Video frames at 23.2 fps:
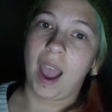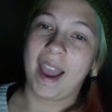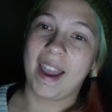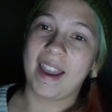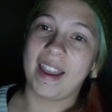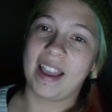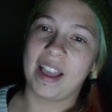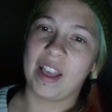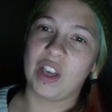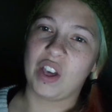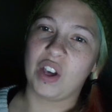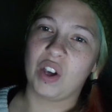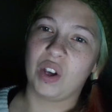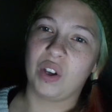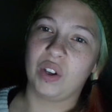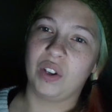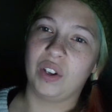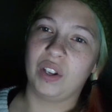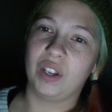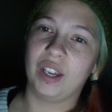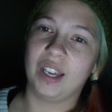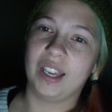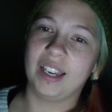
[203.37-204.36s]
I
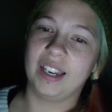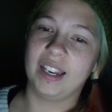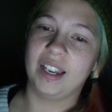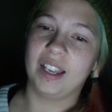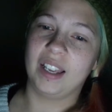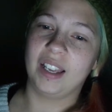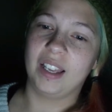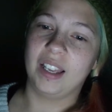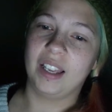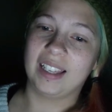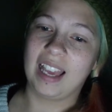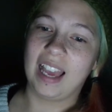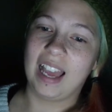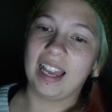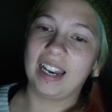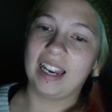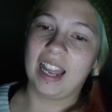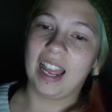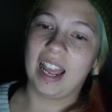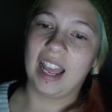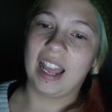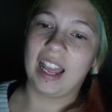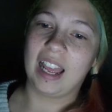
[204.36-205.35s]
could
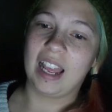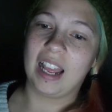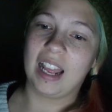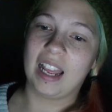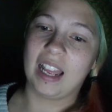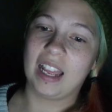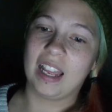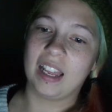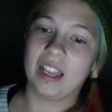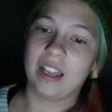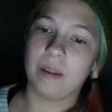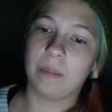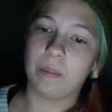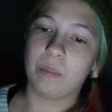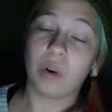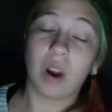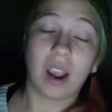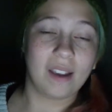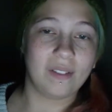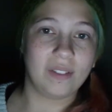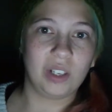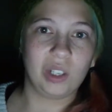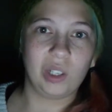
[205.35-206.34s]
get a
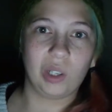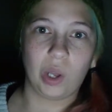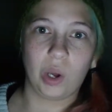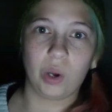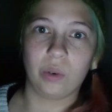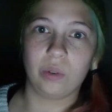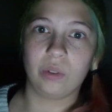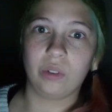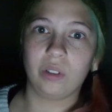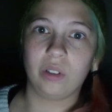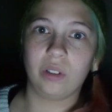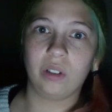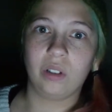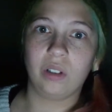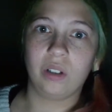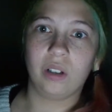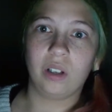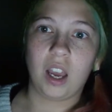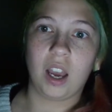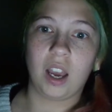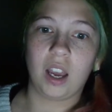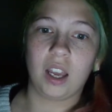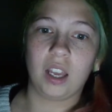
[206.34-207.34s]
private loan,
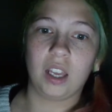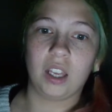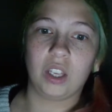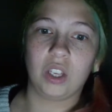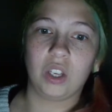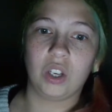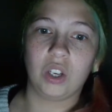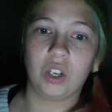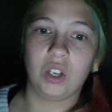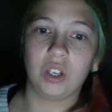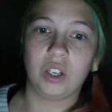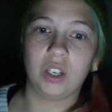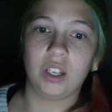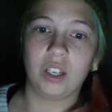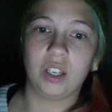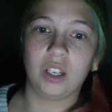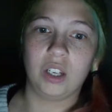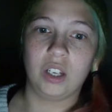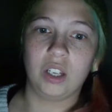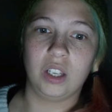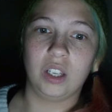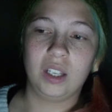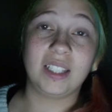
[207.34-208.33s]
I
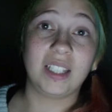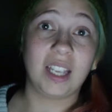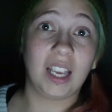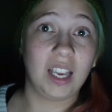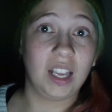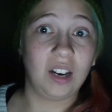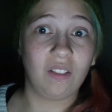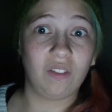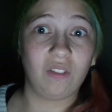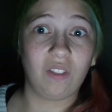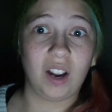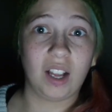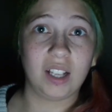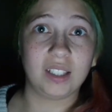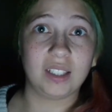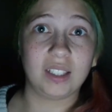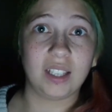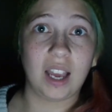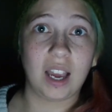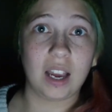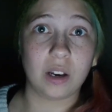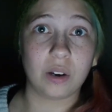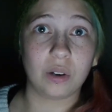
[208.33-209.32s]
could stay at a
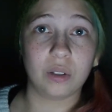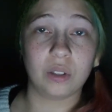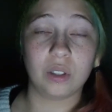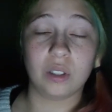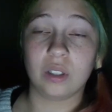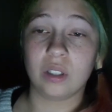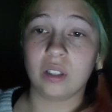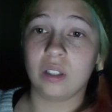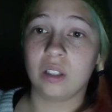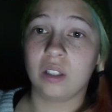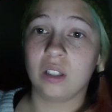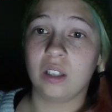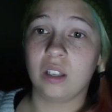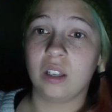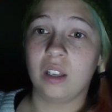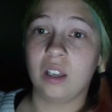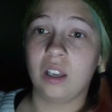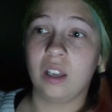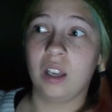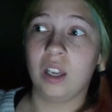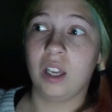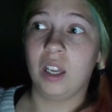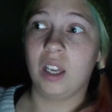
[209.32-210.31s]
friend's house,
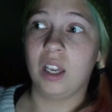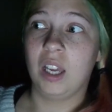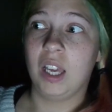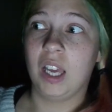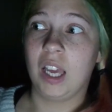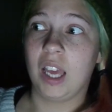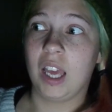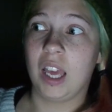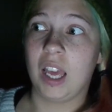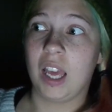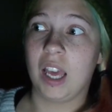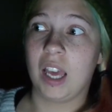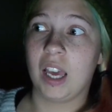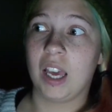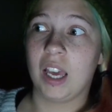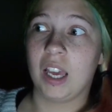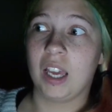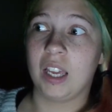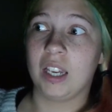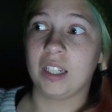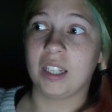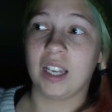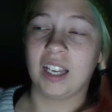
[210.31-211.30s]

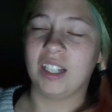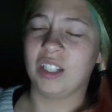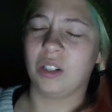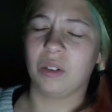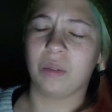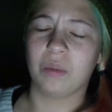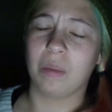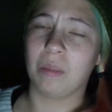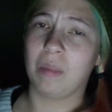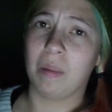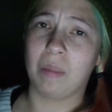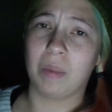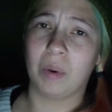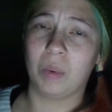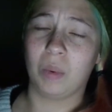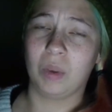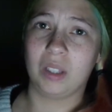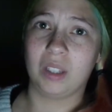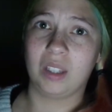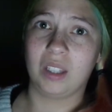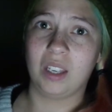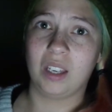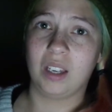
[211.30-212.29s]
and I don't remember
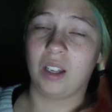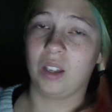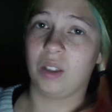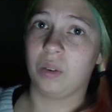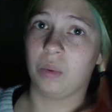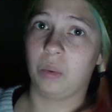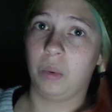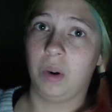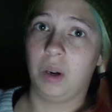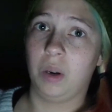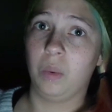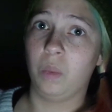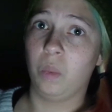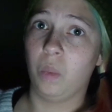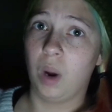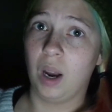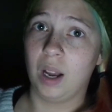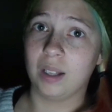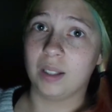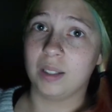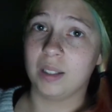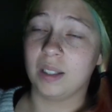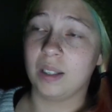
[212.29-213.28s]
what the other one
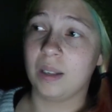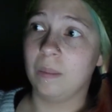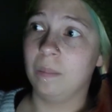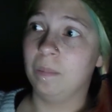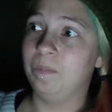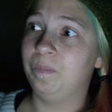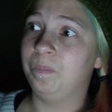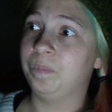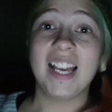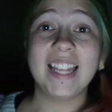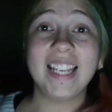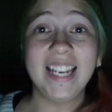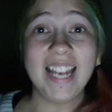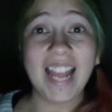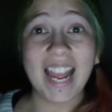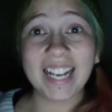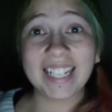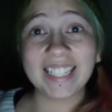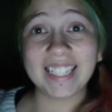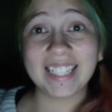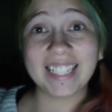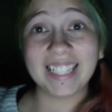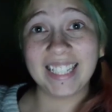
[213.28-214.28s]
was. The
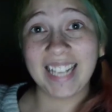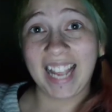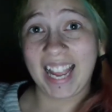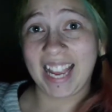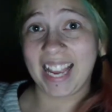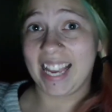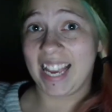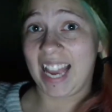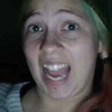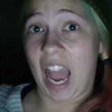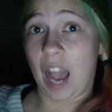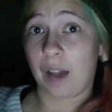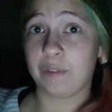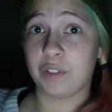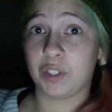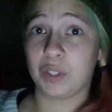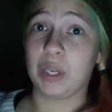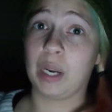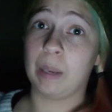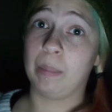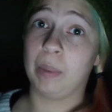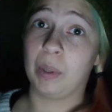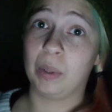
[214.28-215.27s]
next day
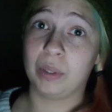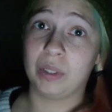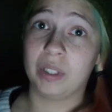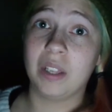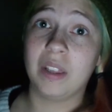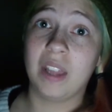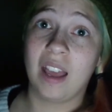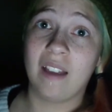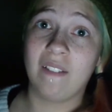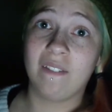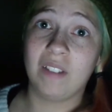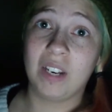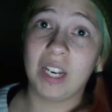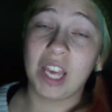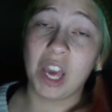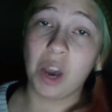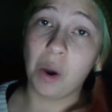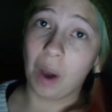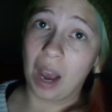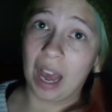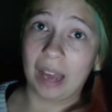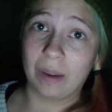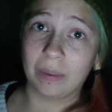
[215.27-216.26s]
after I posted that
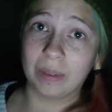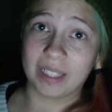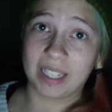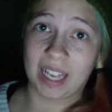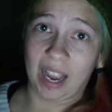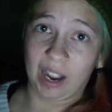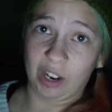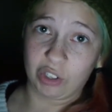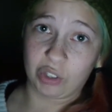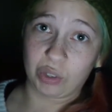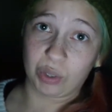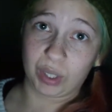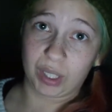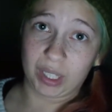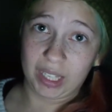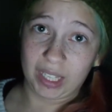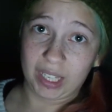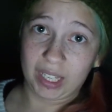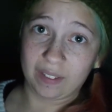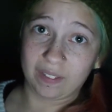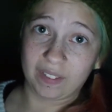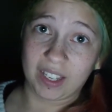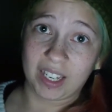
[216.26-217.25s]
video, I was
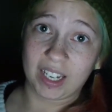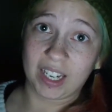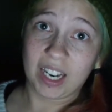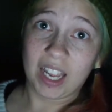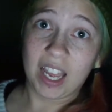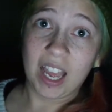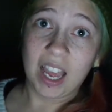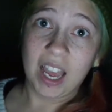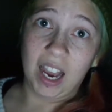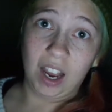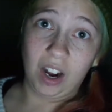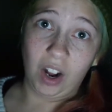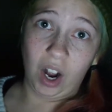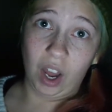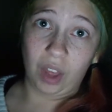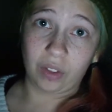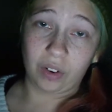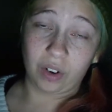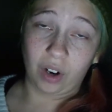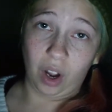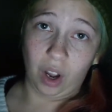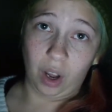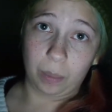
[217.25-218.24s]
actually given
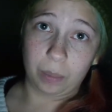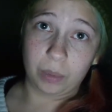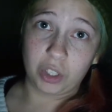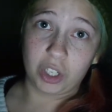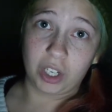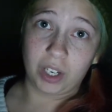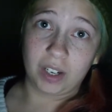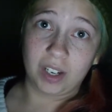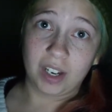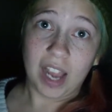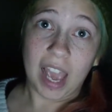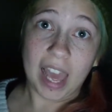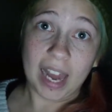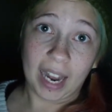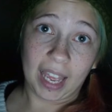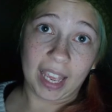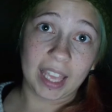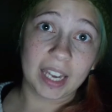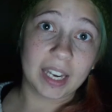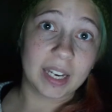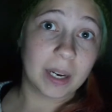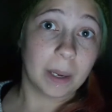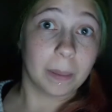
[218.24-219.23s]
another option and
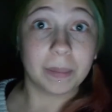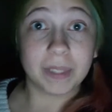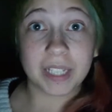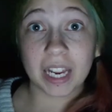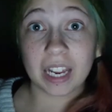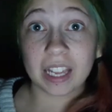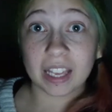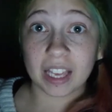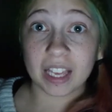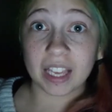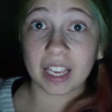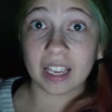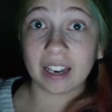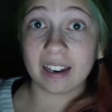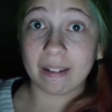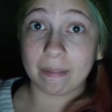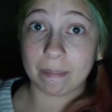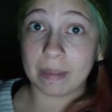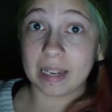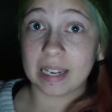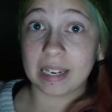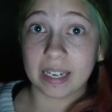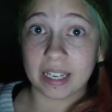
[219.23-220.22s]
I ended up taking it
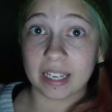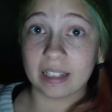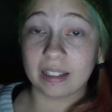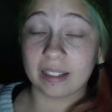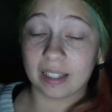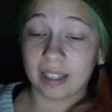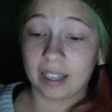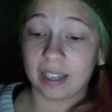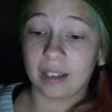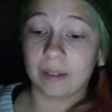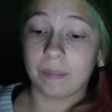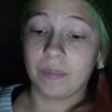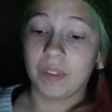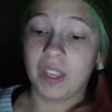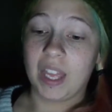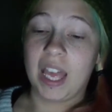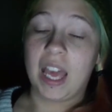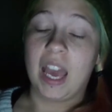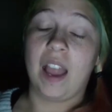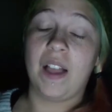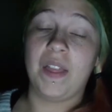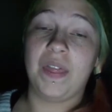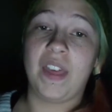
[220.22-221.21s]
immediately.
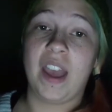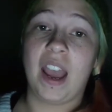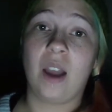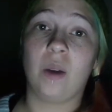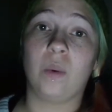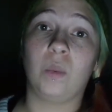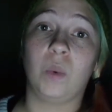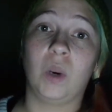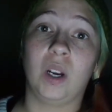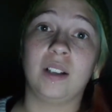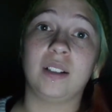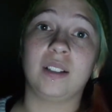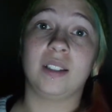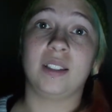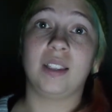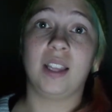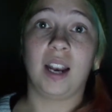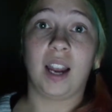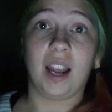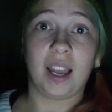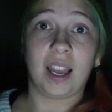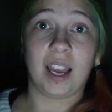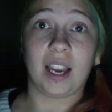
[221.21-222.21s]
And that was
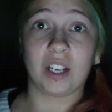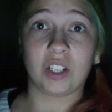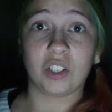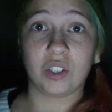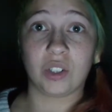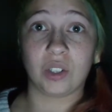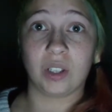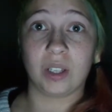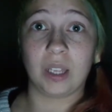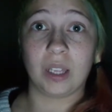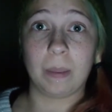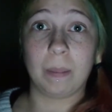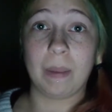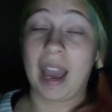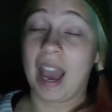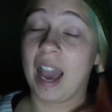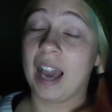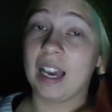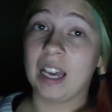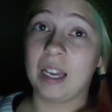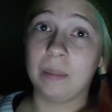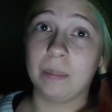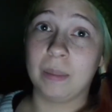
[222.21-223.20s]
that I actually
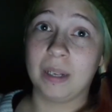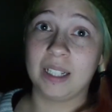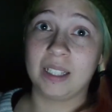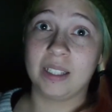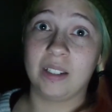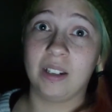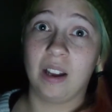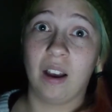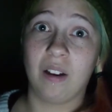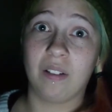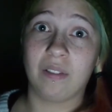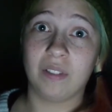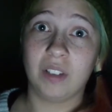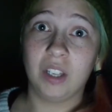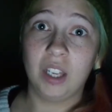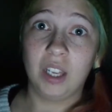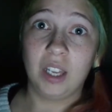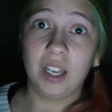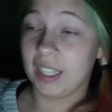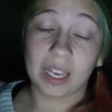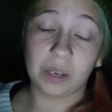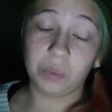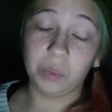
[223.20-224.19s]
pack up my stuff,
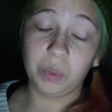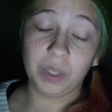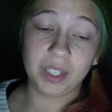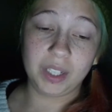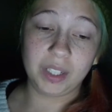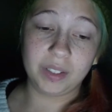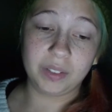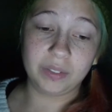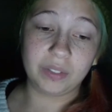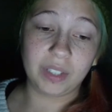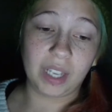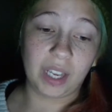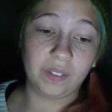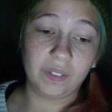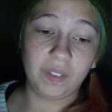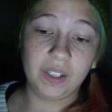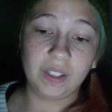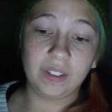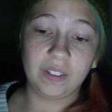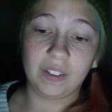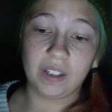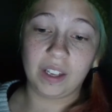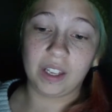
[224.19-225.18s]
get rid of
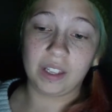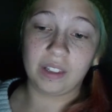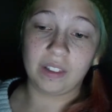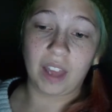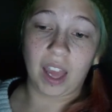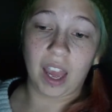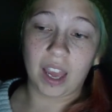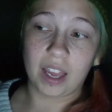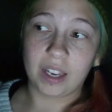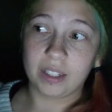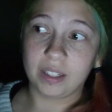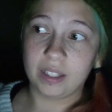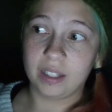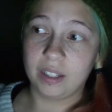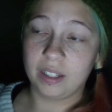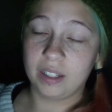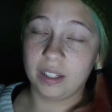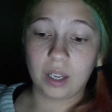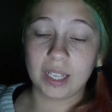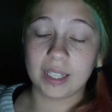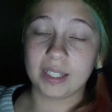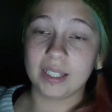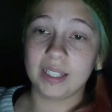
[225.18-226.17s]
everything that
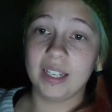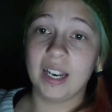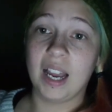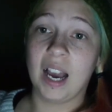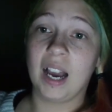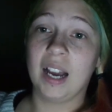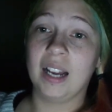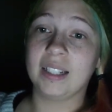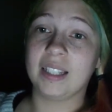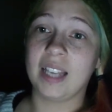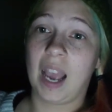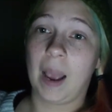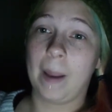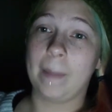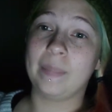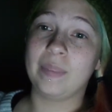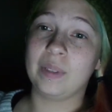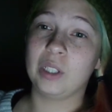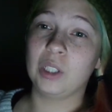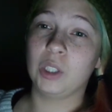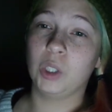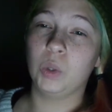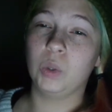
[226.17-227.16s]
is not
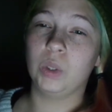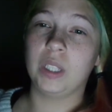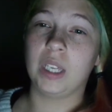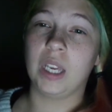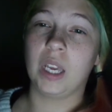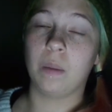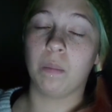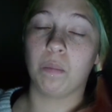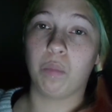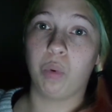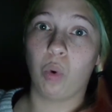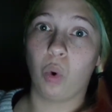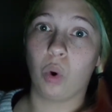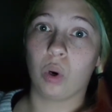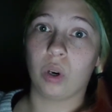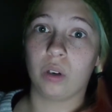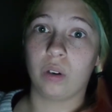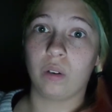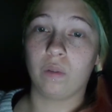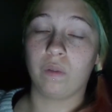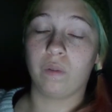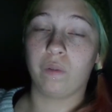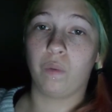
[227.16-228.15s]
absolutely
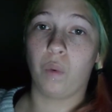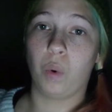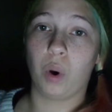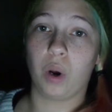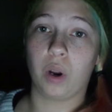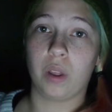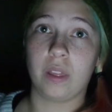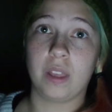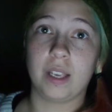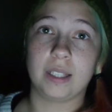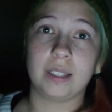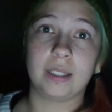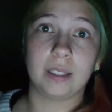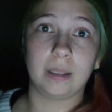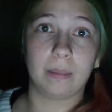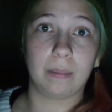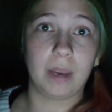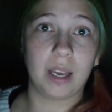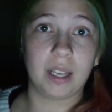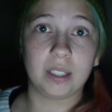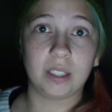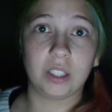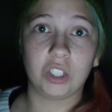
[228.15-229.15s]
important for this
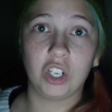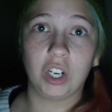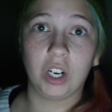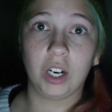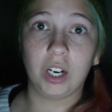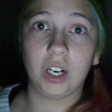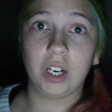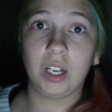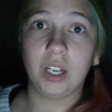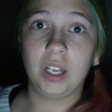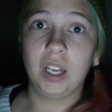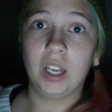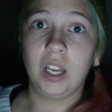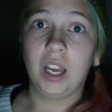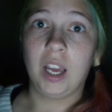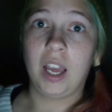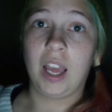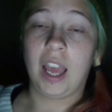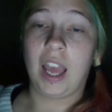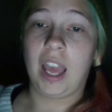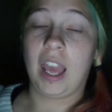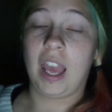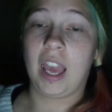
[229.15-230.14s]
semester,
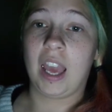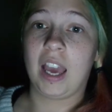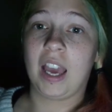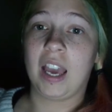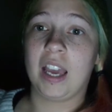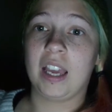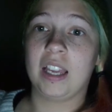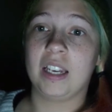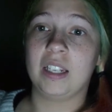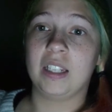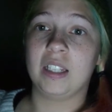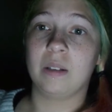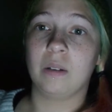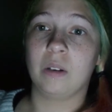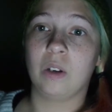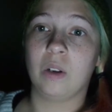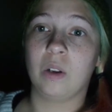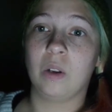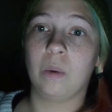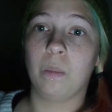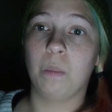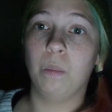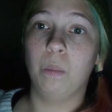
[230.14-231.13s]
and
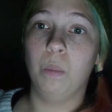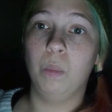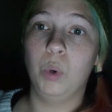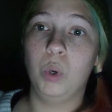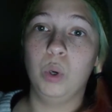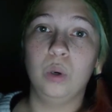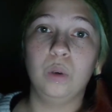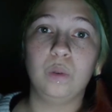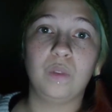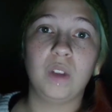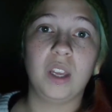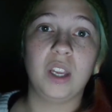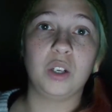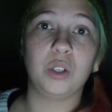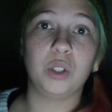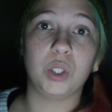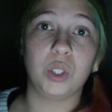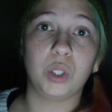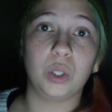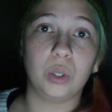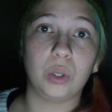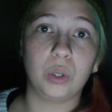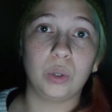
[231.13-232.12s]
move
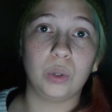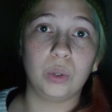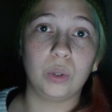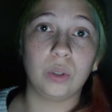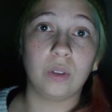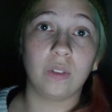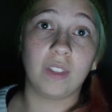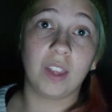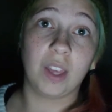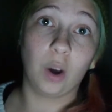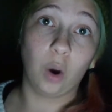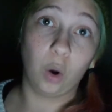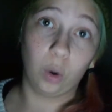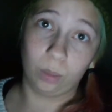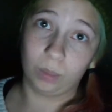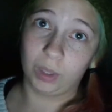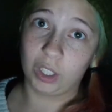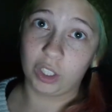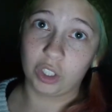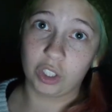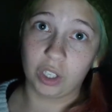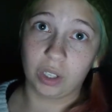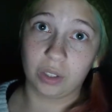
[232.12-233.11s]
into the
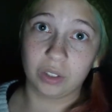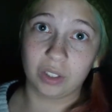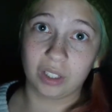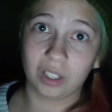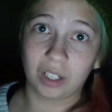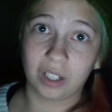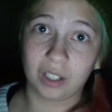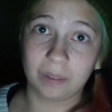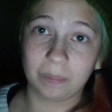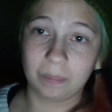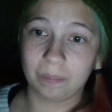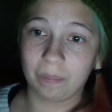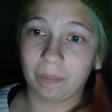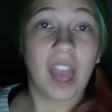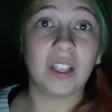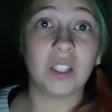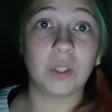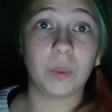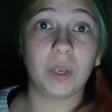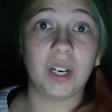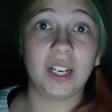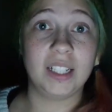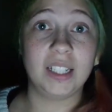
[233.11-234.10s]
homeless shelter. And
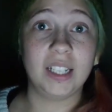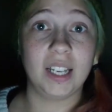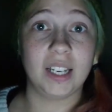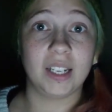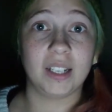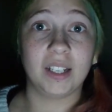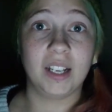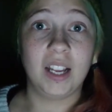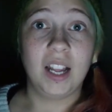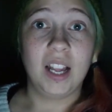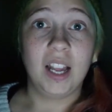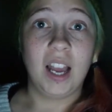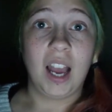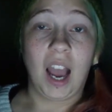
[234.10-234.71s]
that's what I did.